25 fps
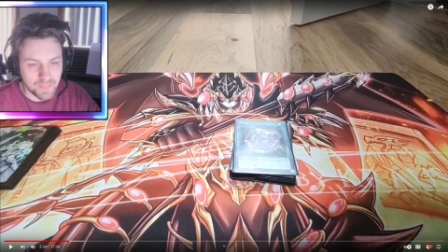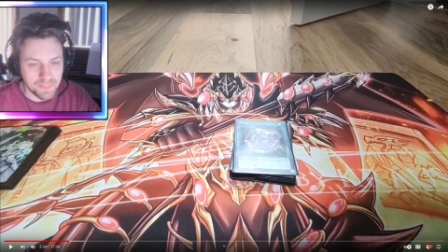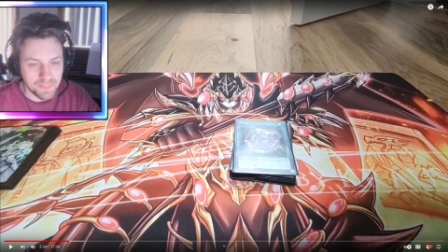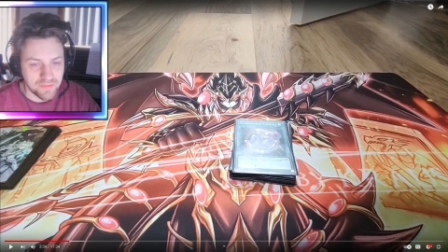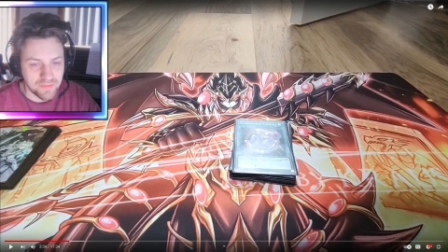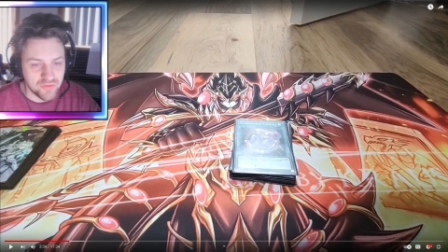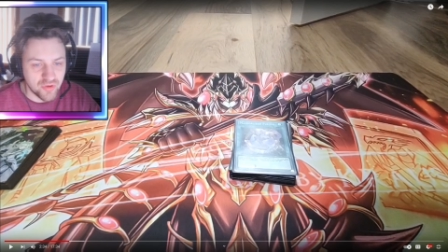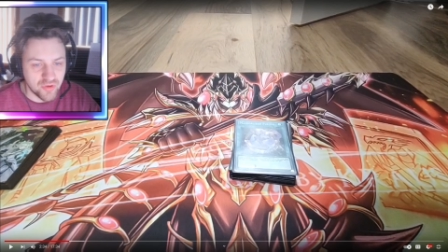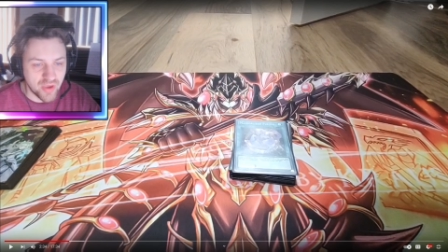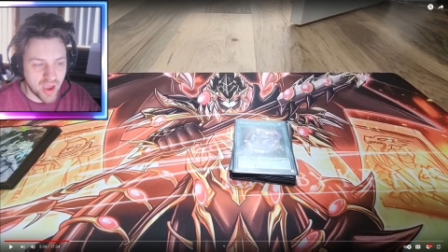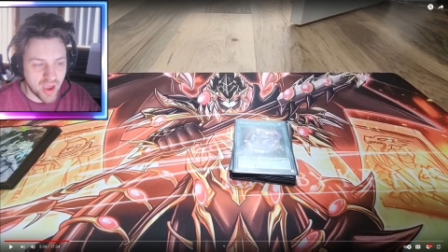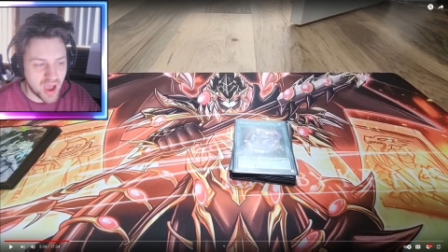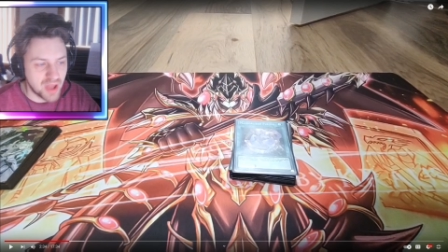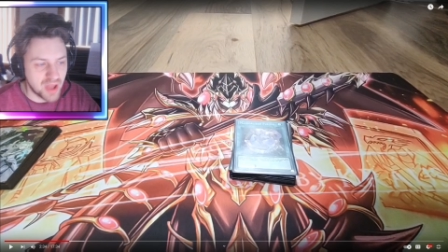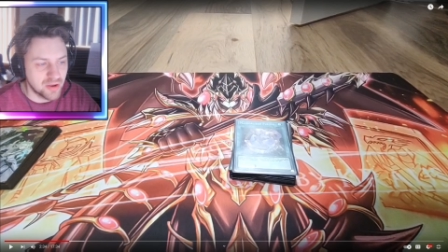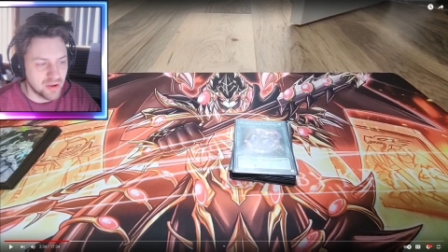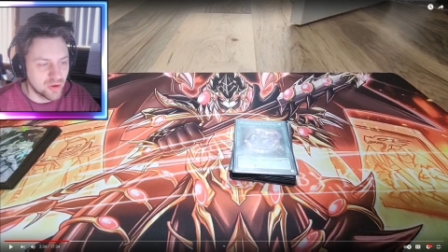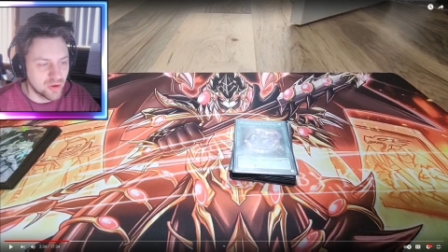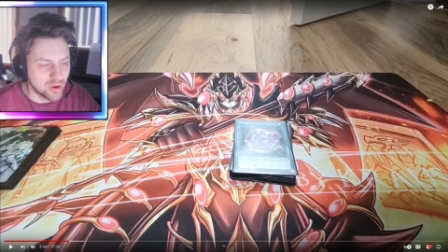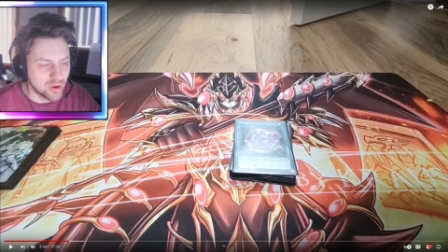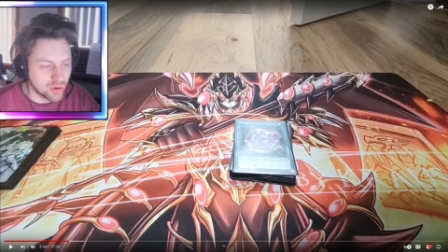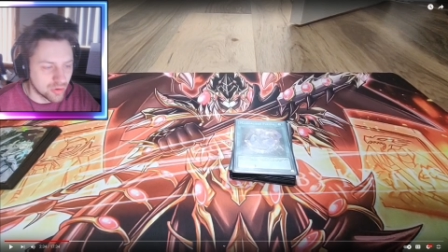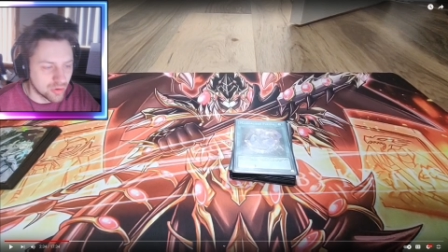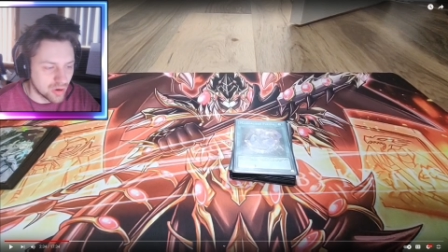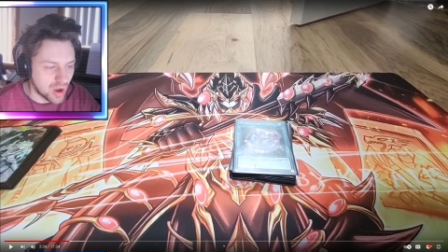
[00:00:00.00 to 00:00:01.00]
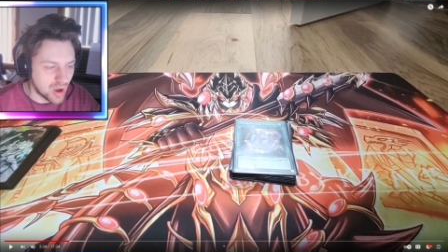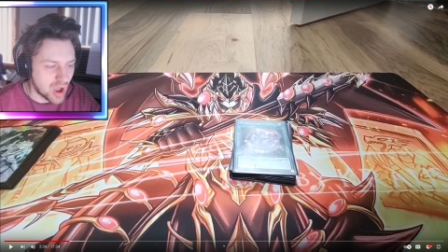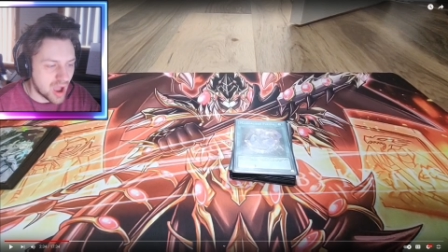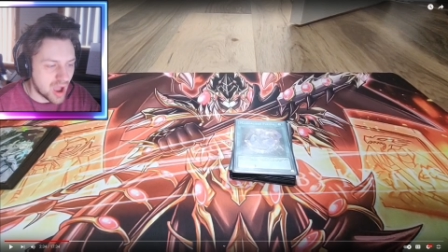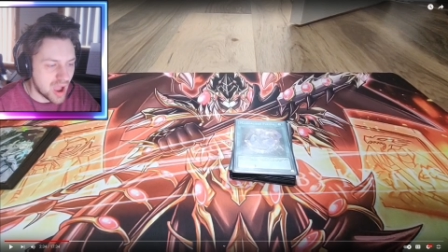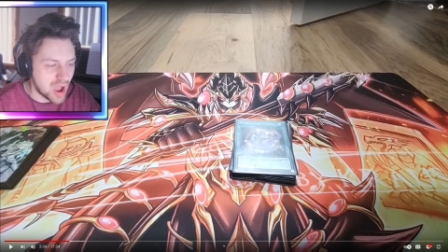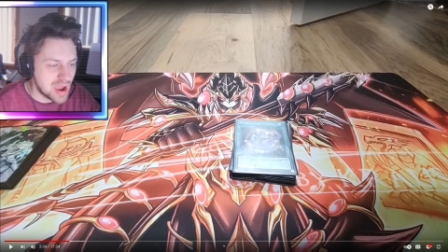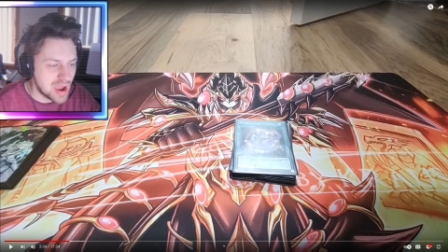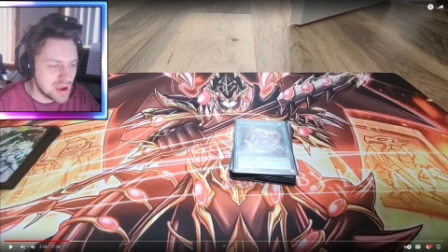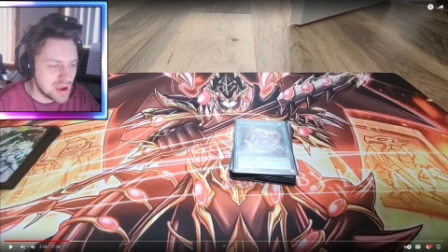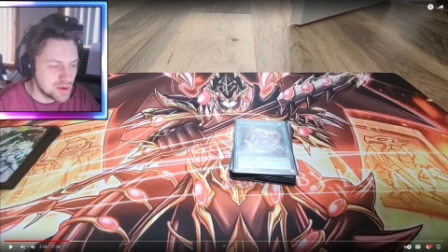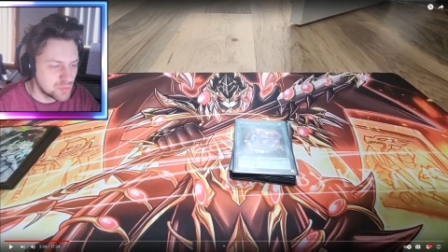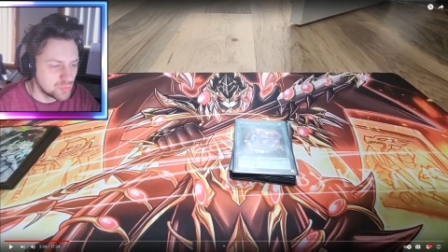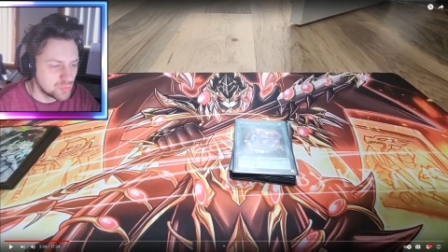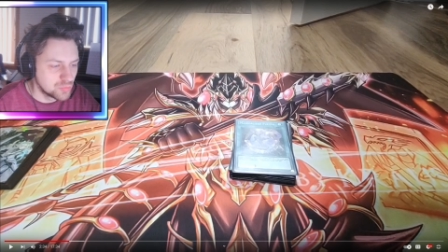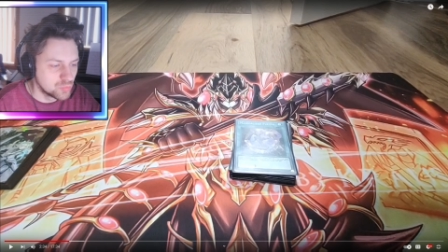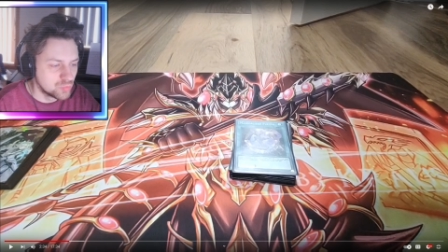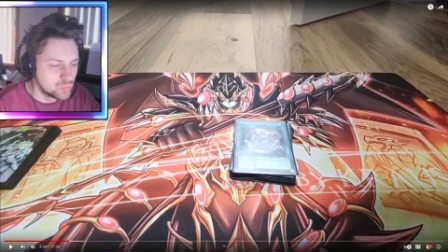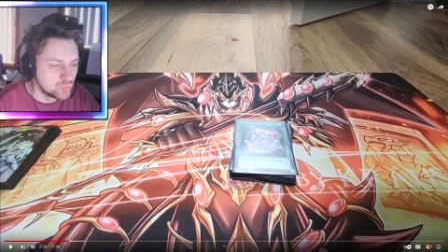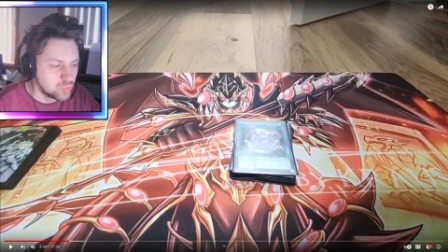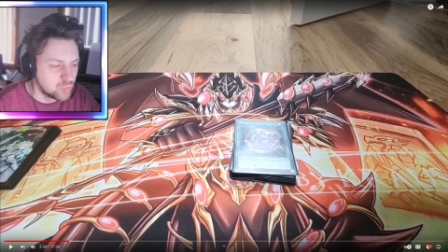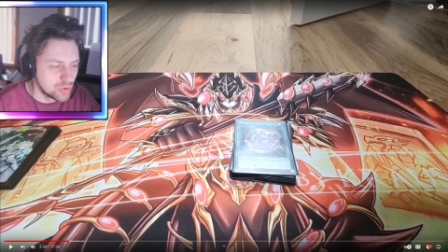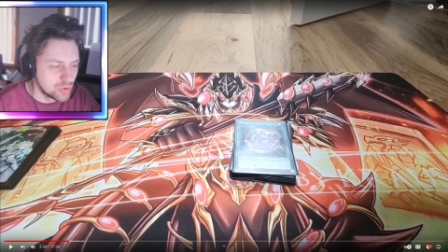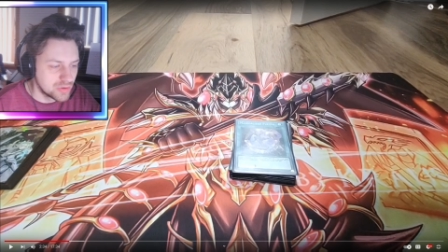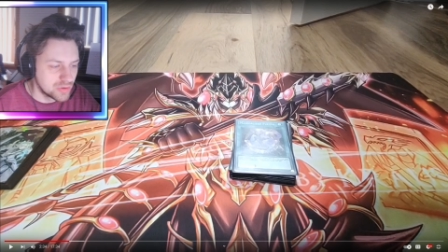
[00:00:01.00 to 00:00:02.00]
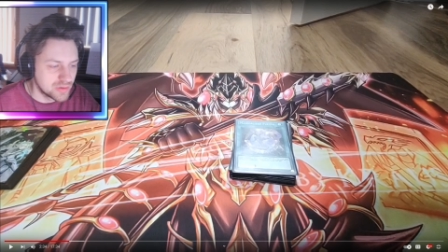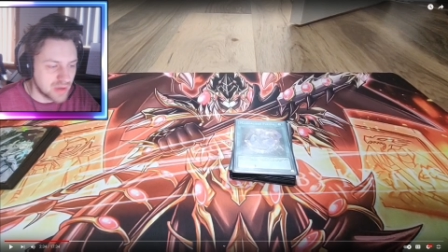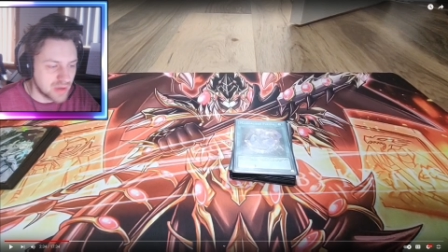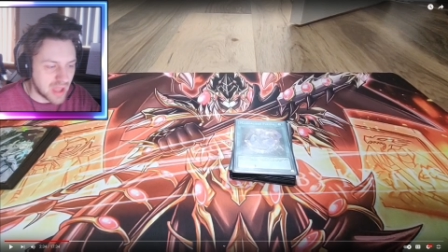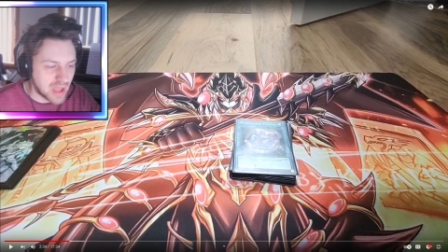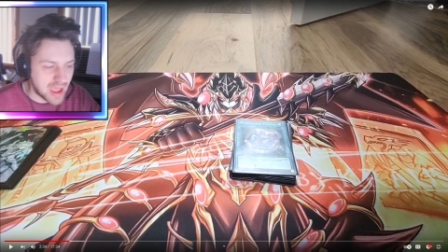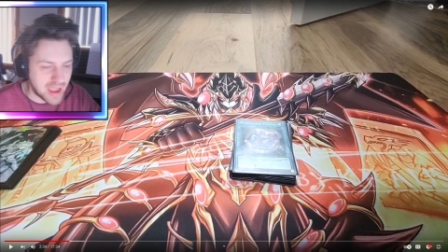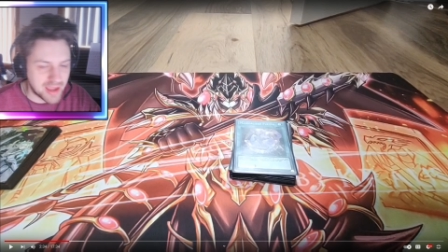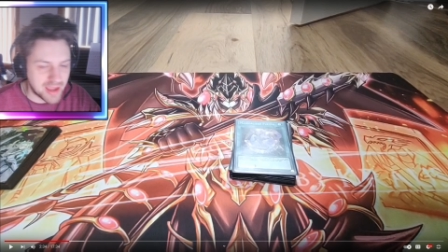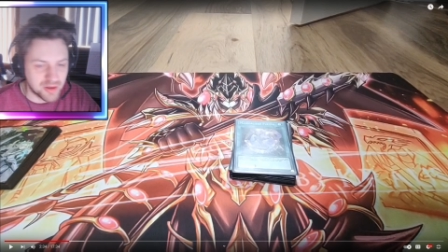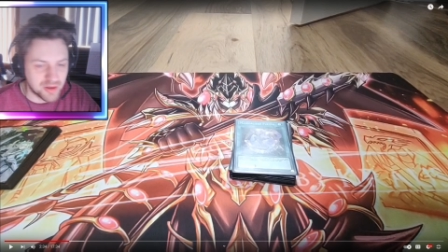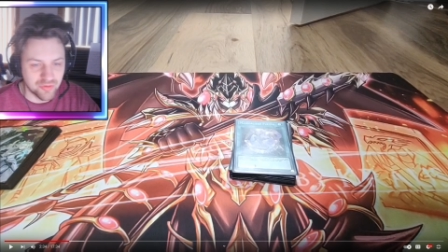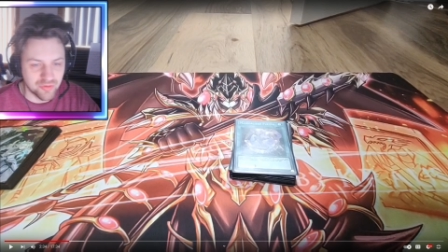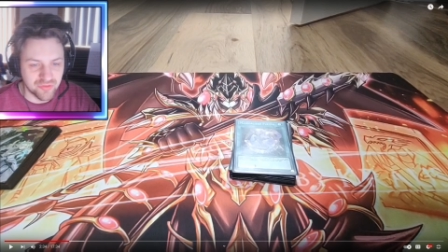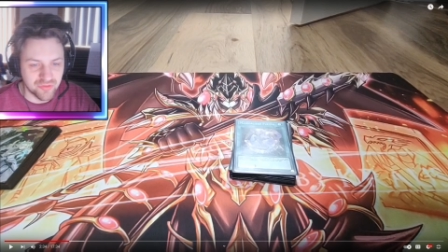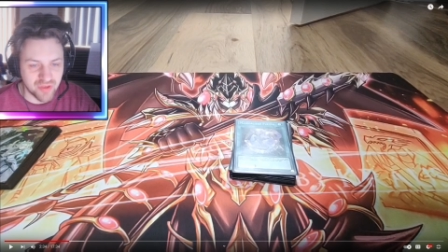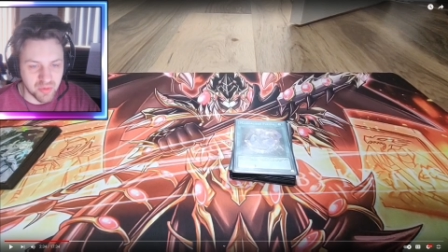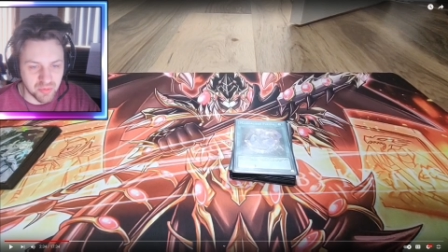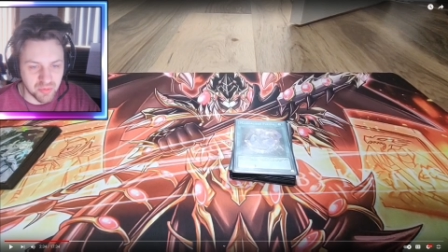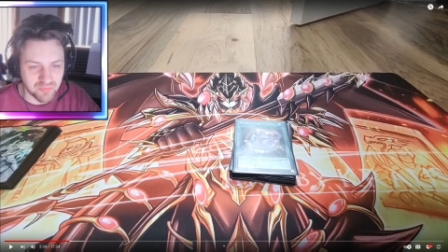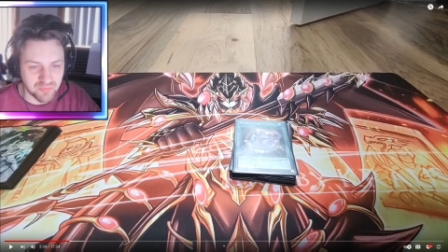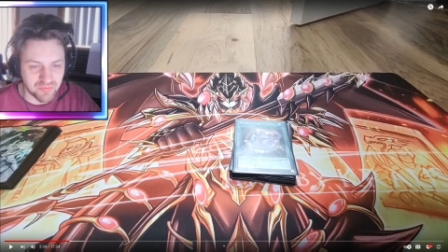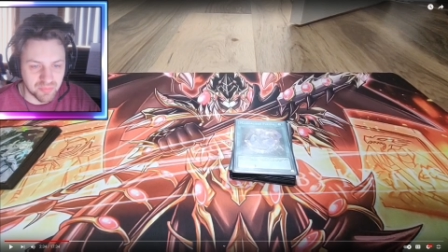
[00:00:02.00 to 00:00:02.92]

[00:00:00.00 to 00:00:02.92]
So yeah, I don't know. I wouldn't hate on someone